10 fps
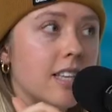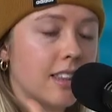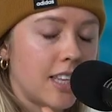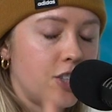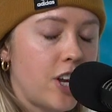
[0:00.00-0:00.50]
it's a
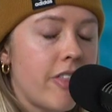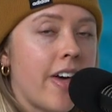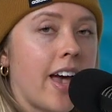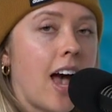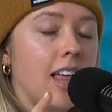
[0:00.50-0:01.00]
legit
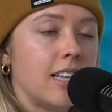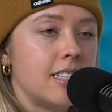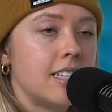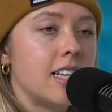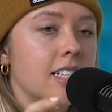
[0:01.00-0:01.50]
thing. I
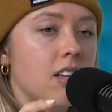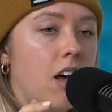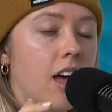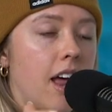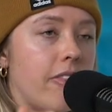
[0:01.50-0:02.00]
listened to this
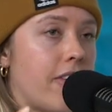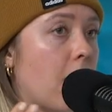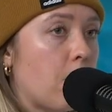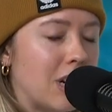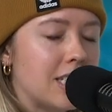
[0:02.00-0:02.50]
on, I think
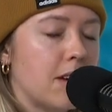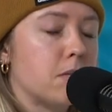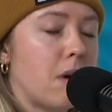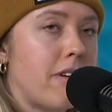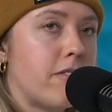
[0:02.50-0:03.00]
I want to say it
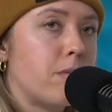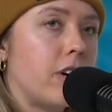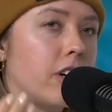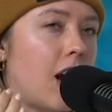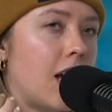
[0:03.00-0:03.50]
was My Favorite Murderer.